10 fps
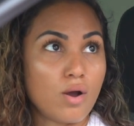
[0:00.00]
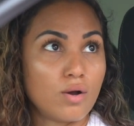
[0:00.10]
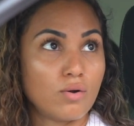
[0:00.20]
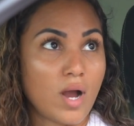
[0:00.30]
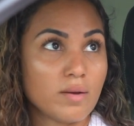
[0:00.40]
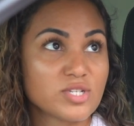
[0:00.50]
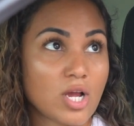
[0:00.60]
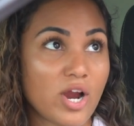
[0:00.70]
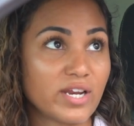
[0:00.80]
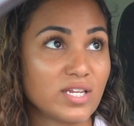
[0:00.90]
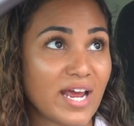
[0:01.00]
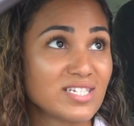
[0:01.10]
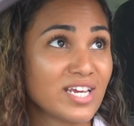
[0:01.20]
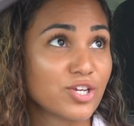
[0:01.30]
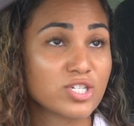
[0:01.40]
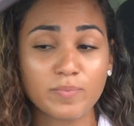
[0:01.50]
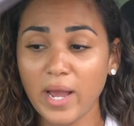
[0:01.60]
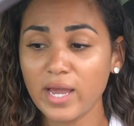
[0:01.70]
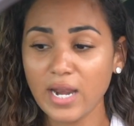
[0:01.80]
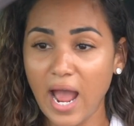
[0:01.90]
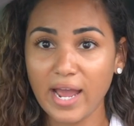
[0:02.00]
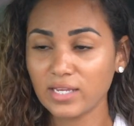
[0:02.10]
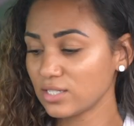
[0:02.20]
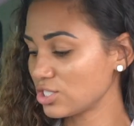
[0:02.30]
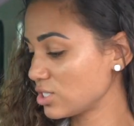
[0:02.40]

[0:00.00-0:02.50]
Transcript: Oh, I'm sorry. Did I take your spot? I can